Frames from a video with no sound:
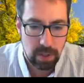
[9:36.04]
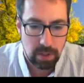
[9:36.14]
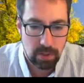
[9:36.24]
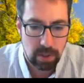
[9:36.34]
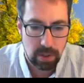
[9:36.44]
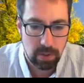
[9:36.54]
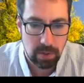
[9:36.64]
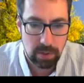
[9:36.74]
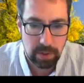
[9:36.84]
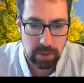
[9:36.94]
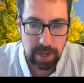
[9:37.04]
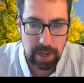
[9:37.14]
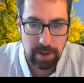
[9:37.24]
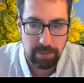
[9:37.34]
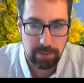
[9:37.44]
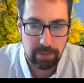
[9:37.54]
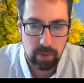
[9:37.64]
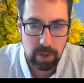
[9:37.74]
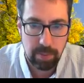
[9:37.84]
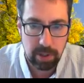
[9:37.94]
So I have
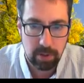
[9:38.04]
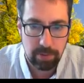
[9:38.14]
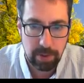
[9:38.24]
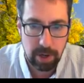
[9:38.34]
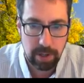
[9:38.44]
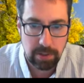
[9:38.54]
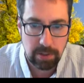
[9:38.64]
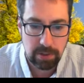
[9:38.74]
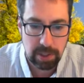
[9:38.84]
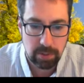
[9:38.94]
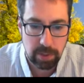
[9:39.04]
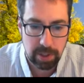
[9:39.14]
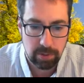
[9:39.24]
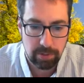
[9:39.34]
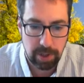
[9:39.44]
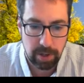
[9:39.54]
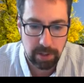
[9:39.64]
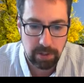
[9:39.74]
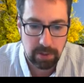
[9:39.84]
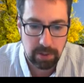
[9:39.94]
3 microfarads, 6
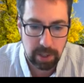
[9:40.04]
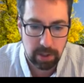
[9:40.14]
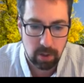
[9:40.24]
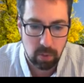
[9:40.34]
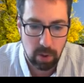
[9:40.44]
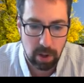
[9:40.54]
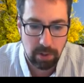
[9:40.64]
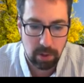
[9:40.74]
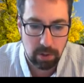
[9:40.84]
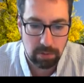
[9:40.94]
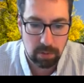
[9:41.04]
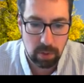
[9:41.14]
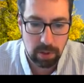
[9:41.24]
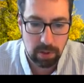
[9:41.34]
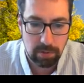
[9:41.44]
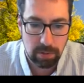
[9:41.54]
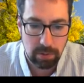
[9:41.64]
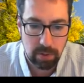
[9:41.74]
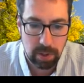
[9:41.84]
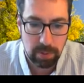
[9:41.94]
microfarads. I go 1 over 1 over
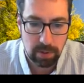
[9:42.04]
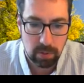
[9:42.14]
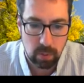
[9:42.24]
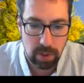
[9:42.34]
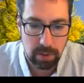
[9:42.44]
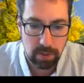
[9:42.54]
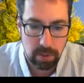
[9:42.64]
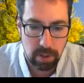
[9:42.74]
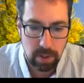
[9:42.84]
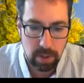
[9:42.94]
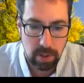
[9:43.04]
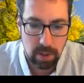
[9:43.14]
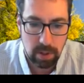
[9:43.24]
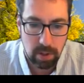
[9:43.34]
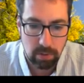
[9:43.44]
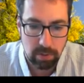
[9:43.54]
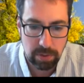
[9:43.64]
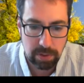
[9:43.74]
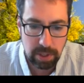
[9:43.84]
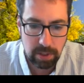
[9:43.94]
3 plus 1 over
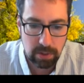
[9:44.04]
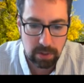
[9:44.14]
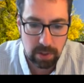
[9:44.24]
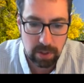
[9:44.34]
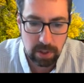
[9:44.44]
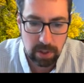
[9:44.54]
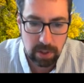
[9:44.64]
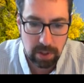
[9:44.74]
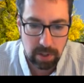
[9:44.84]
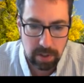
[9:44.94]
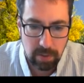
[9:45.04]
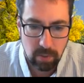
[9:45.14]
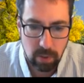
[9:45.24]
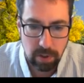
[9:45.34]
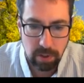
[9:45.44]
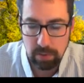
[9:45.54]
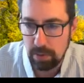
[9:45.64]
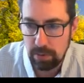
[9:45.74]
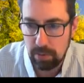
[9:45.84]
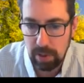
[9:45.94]
6. 1 over
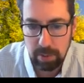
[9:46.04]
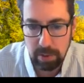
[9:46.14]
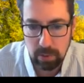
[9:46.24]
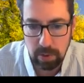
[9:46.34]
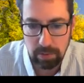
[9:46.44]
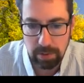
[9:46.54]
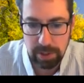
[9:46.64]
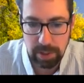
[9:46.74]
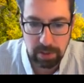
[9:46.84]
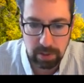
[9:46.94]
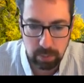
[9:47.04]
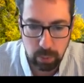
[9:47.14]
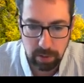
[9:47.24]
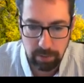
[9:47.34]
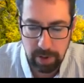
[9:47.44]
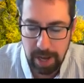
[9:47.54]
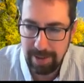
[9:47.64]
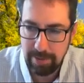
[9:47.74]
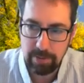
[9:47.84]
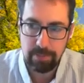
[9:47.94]
3 plus 1 over 6 is
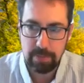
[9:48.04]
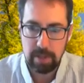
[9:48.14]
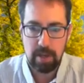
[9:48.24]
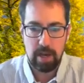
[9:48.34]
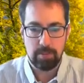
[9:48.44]
0.5. I'm